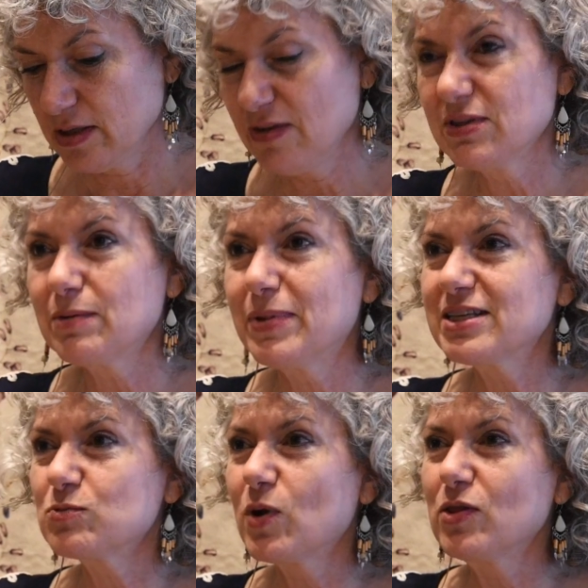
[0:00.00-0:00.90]
Even the
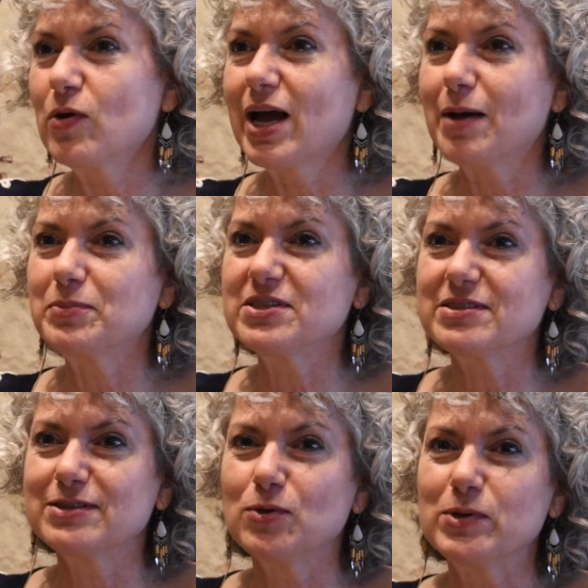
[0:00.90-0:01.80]
best weather app
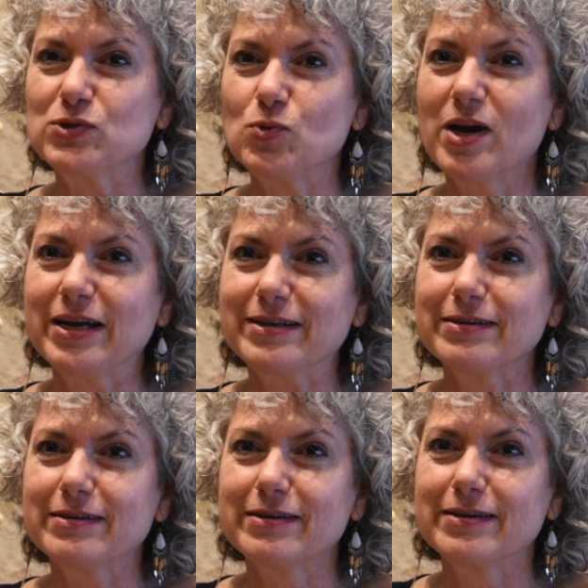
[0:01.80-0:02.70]
isn't always right.
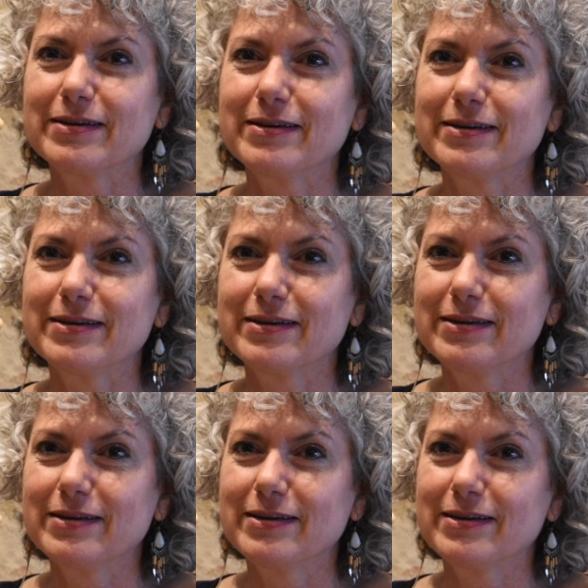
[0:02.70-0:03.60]

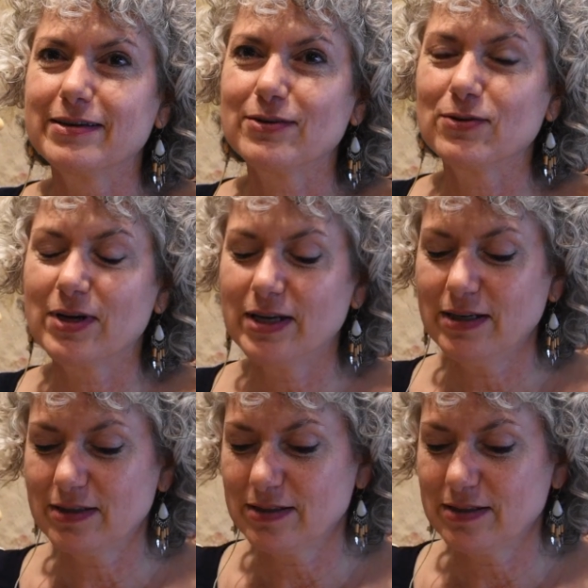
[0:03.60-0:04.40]
Right?